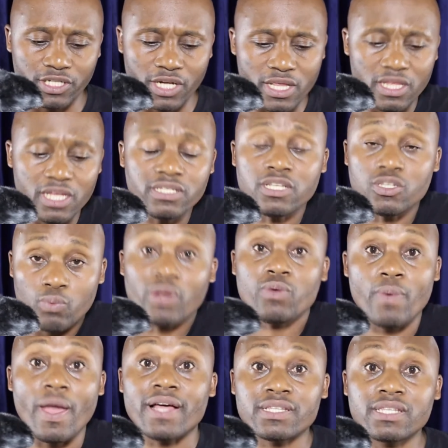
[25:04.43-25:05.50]
And this is what
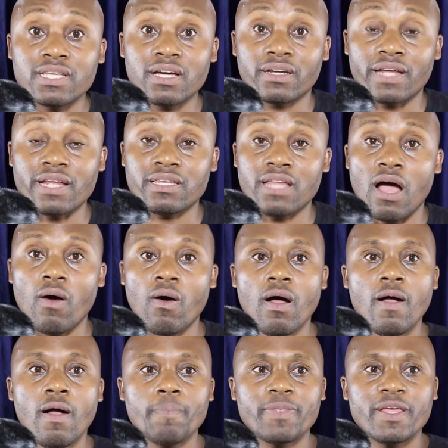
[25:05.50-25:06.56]
we are seeing right now.
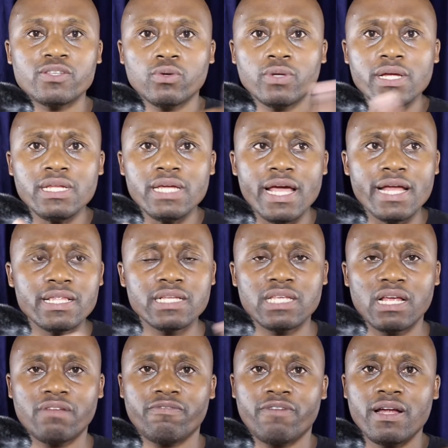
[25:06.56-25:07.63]
There's already a
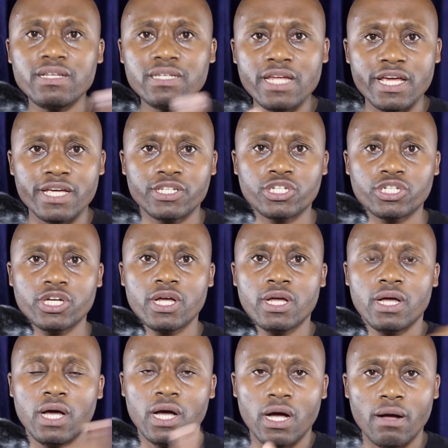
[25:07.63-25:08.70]
disadvantage.
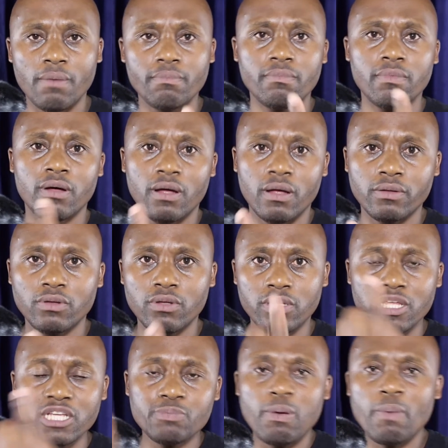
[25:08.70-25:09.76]

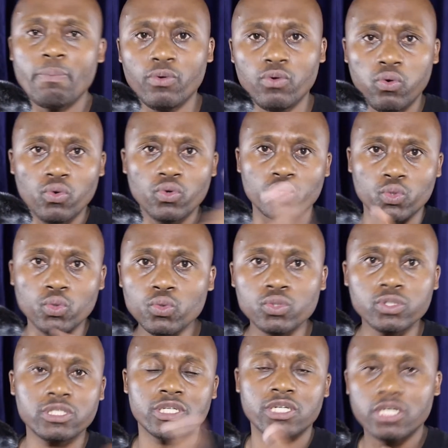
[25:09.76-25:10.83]
These people who
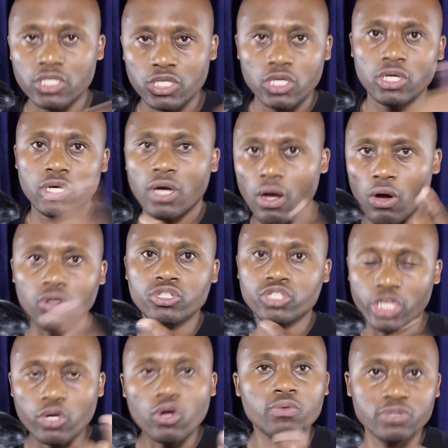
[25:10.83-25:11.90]
ruled on
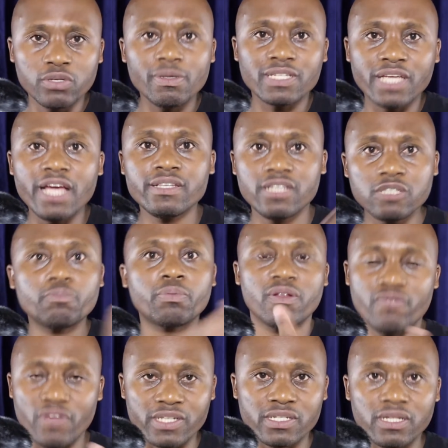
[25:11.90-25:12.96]
Jacob Zuma's cases
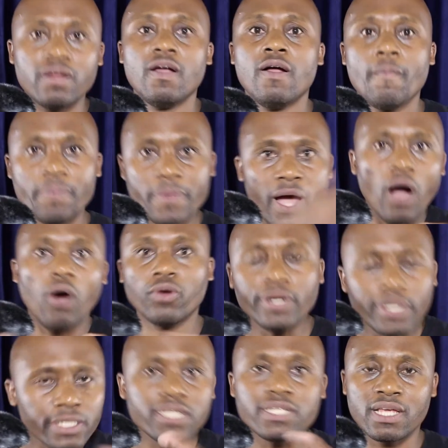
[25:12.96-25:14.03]
previously, they are
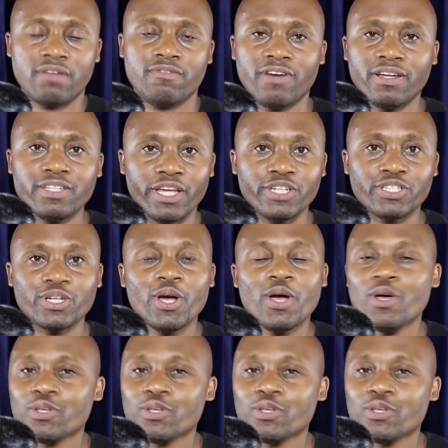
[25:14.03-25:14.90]
already disadvantaged.